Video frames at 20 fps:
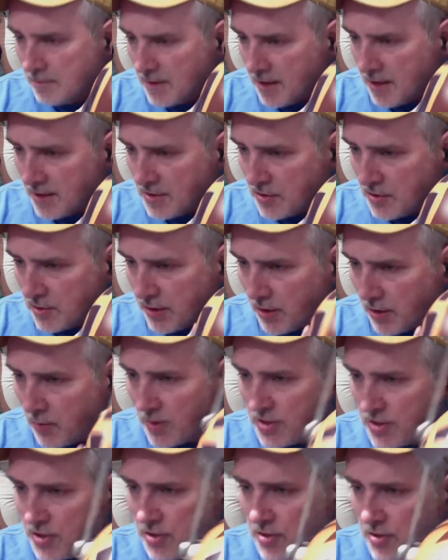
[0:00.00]
is there any
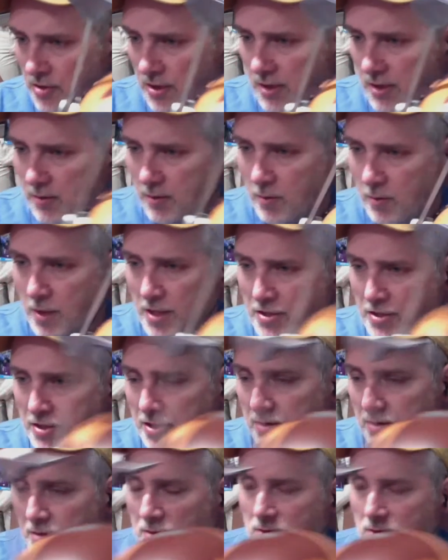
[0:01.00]
questions on anyone
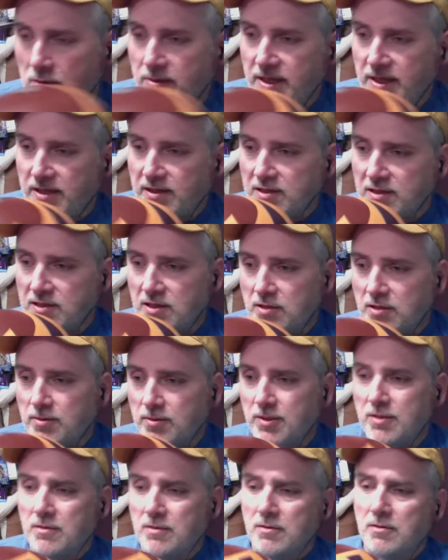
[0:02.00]
watching about this helmet?